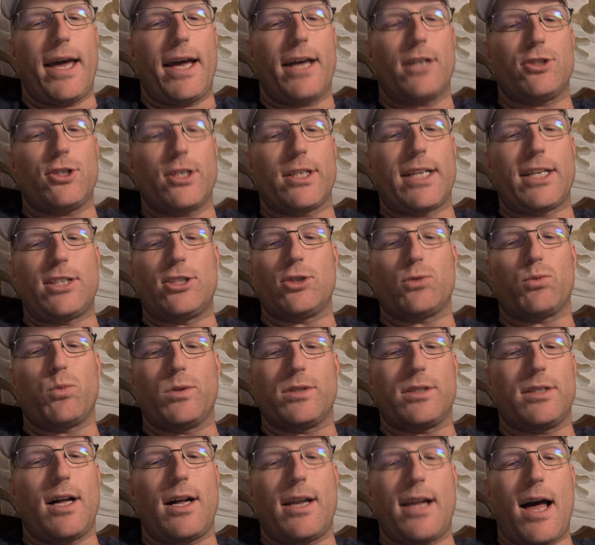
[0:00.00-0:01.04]
handshake that just
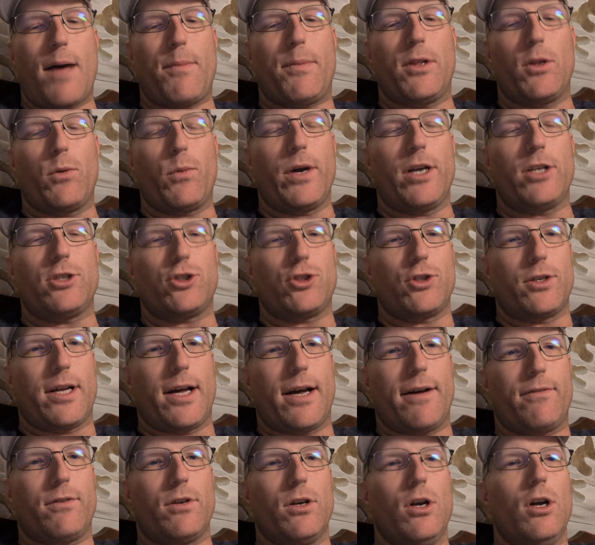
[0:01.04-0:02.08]
was not happening the way it should
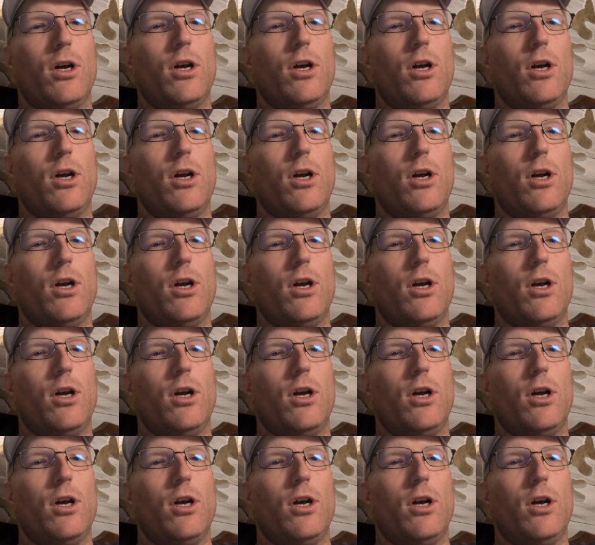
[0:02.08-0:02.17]
have.